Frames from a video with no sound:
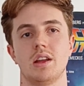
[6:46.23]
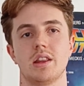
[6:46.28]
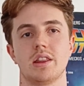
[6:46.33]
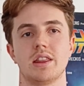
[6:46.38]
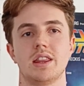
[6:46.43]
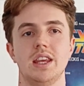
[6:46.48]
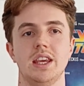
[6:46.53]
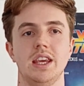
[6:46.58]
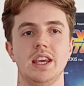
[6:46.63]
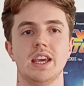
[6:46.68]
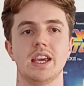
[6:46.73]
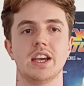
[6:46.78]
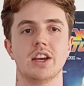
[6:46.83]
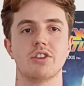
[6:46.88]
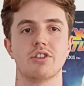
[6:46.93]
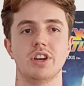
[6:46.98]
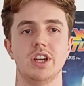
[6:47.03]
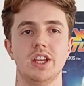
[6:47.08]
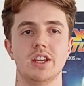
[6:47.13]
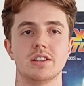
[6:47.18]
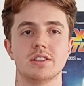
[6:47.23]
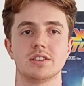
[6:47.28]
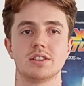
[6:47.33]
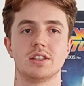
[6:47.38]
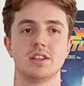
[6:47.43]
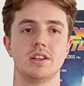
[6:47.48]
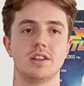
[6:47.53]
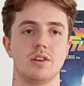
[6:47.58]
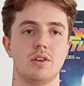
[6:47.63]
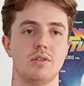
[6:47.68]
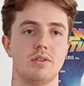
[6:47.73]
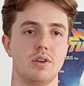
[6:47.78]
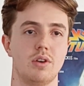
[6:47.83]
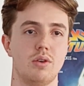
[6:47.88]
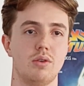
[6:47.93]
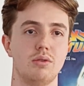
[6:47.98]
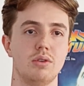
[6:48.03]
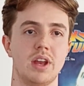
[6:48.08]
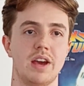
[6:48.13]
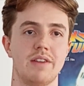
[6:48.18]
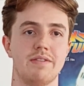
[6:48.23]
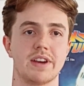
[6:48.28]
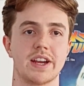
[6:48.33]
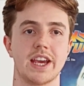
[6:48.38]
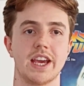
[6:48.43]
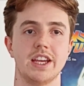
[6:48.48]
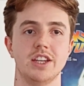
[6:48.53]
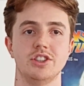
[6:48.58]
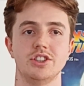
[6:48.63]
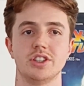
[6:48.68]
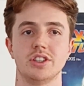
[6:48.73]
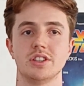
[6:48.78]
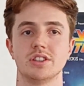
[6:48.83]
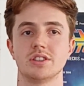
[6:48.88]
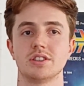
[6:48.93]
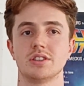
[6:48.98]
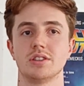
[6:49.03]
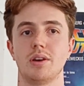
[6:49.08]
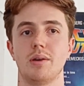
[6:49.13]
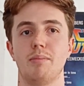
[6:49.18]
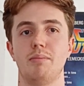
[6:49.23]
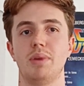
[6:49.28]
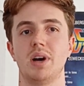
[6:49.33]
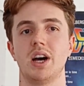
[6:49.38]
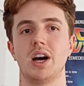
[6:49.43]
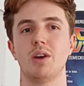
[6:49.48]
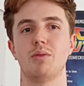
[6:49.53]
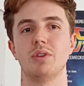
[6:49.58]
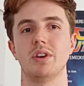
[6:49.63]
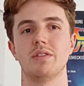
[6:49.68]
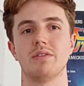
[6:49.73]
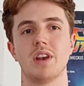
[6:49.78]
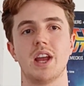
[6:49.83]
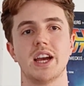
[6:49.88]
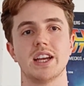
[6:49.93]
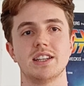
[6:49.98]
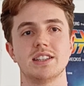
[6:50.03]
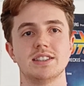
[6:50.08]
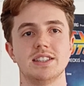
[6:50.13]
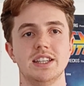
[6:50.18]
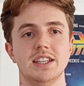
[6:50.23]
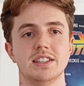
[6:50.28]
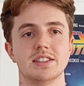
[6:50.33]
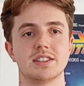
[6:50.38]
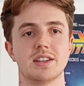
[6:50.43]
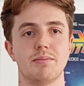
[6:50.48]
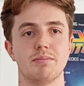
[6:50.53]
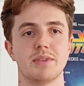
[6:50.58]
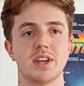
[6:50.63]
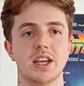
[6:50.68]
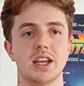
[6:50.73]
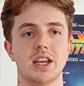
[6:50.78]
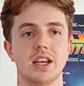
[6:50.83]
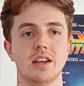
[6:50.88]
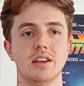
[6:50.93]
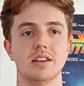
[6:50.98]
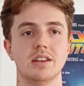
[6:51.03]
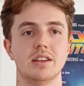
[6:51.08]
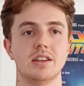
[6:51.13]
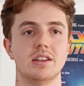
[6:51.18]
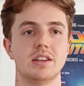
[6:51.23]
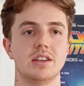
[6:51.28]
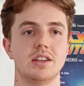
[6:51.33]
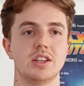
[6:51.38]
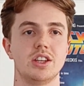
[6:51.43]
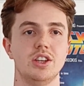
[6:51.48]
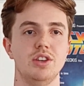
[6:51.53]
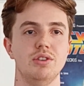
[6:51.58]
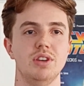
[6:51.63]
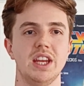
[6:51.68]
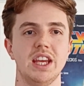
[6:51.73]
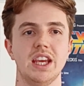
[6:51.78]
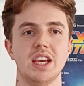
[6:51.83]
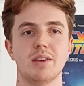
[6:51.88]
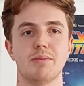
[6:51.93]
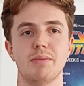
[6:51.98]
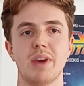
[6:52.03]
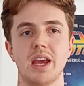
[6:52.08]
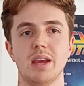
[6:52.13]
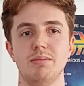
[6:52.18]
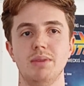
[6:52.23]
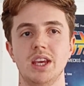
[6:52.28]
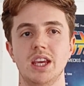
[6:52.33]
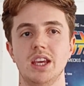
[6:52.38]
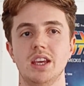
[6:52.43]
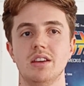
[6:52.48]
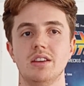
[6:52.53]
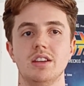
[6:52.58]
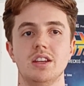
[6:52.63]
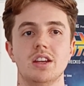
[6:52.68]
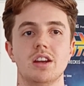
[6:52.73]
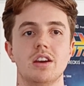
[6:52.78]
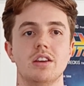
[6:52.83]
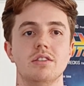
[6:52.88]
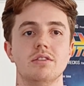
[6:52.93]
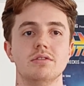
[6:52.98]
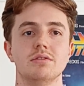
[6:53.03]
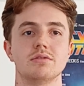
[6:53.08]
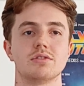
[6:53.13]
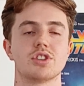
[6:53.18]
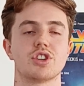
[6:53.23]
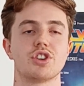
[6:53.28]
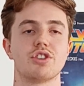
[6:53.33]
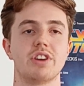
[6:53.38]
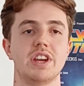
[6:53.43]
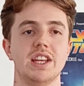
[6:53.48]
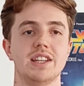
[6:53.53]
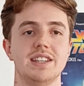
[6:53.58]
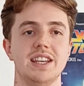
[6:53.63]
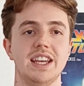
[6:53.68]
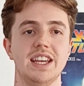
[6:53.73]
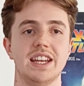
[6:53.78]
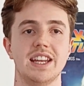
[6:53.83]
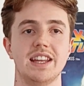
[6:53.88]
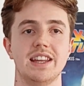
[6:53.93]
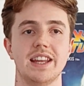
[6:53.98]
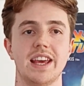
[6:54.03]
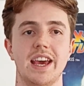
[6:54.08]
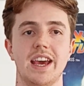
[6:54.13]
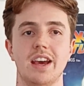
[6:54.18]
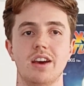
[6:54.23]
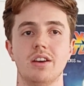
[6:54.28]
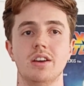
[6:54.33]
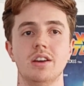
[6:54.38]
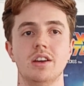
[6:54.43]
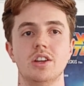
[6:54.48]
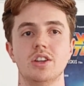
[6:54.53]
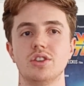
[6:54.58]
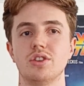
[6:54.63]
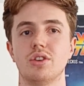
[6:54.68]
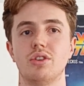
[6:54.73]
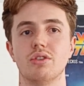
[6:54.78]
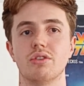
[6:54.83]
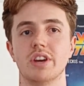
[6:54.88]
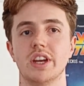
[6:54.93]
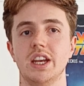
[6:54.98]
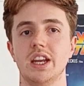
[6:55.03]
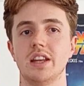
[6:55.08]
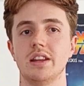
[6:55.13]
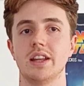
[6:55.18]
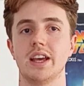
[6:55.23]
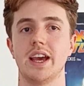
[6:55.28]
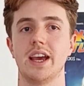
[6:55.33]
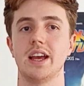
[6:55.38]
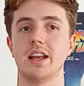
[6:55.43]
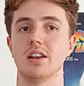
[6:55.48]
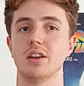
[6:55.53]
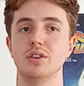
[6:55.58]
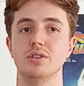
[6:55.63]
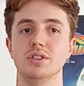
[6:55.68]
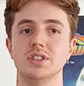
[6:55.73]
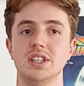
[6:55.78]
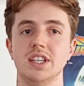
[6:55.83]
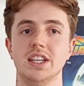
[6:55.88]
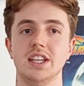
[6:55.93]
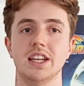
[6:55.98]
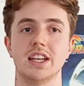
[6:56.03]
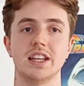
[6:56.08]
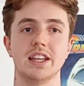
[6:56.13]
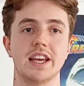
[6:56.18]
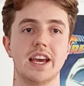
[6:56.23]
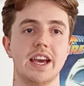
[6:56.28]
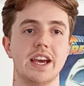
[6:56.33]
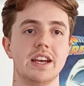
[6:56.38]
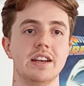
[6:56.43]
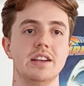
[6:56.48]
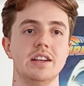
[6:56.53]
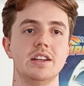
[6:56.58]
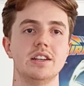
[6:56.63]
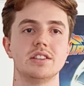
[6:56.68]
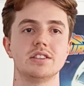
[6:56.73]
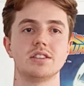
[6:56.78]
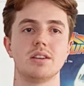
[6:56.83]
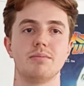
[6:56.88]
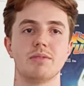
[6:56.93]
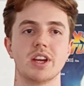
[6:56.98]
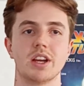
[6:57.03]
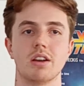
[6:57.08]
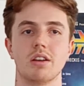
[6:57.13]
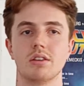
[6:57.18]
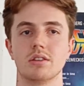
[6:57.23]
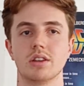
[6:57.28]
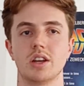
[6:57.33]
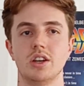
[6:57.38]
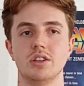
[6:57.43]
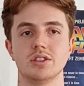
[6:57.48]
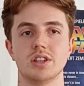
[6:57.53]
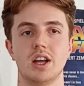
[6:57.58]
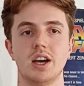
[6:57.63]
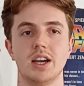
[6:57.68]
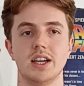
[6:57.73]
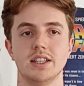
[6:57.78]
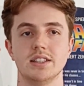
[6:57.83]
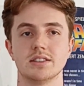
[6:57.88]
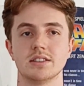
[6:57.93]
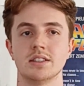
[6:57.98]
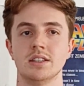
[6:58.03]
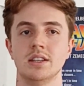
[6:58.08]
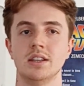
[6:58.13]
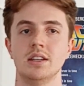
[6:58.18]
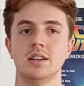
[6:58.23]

The ingredients, all efficacious, but I would have liked to seen something unique maybe, you know, creatine in there, taurine in there, leucine in there, something along those lines.